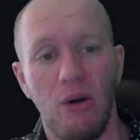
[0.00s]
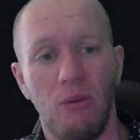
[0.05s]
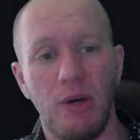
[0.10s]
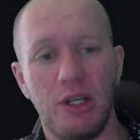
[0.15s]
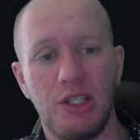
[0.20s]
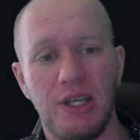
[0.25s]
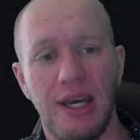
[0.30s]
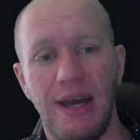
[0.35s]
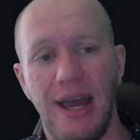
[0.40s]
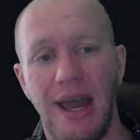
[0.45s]

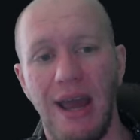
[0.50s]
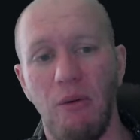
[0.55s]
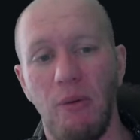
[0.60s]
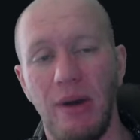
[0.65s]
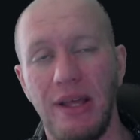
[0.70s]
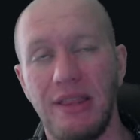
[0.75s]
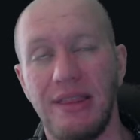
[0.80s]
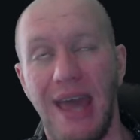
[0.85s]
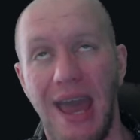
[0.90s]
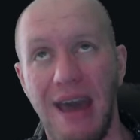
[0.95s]

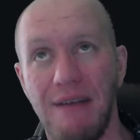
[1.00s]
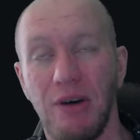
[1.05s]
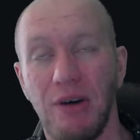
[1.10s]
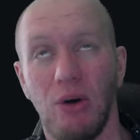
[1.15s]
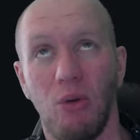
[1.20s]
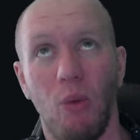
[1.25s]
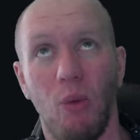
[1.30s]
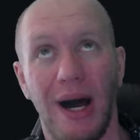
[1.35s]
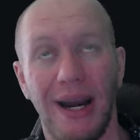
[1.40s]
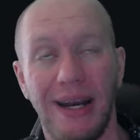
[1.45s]
Whichever
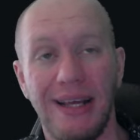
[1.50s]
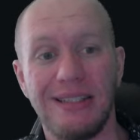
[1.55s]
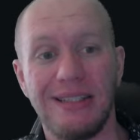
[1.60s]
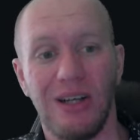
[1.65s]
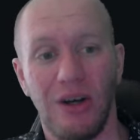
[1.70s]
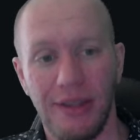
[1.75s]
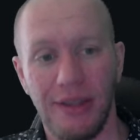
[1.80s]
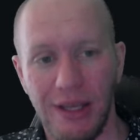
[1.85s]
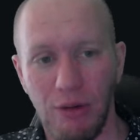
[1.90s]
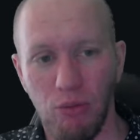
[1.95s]
one
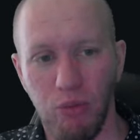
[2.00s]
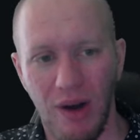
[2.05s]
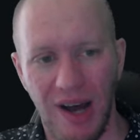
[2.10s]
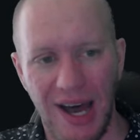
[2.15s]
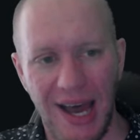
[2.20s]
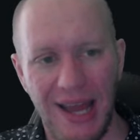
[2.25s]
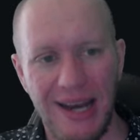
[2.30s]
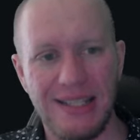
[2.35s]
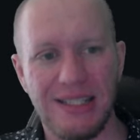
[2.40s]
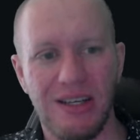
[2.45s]
is on the
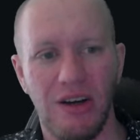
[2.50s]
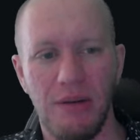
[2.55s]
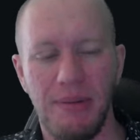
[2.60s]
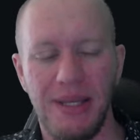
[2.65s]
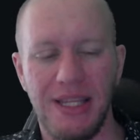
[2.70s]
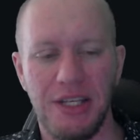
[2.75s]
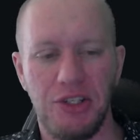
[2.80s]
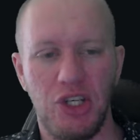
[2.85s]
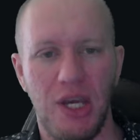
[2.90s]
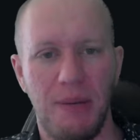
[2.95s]
right is going to
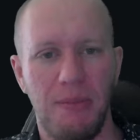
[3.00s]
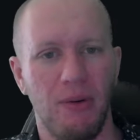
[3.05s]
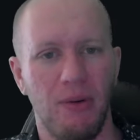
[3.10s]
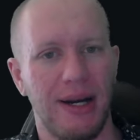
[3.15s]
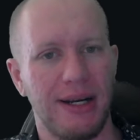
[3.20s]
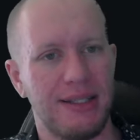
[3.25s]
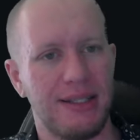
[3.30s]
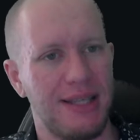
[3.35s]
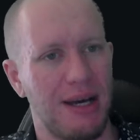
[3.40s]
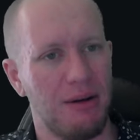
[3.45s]
be the cheaper
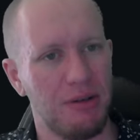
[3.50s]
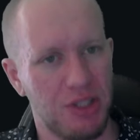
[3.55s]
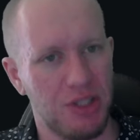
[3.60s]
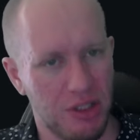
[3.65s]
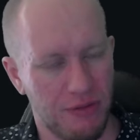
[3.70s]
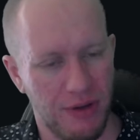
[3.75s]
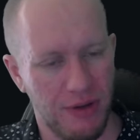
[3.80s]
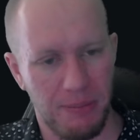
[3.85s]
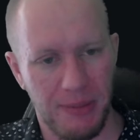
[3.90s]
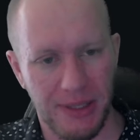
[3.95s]
one because that was
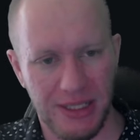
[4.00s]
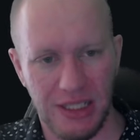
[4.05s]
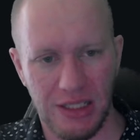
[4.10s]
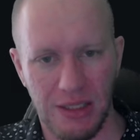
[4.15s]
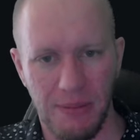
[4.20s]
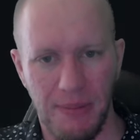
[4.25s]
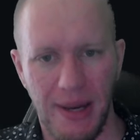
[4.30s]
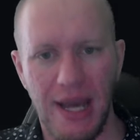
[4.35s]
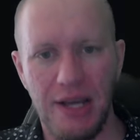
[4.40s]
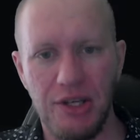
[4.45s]
just for
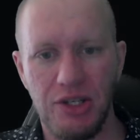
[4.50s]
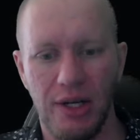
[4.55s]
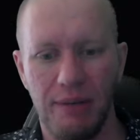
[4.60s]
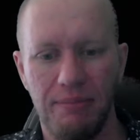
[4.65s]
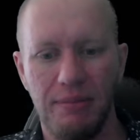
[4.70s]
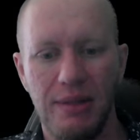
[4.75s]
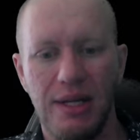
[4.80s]
participation.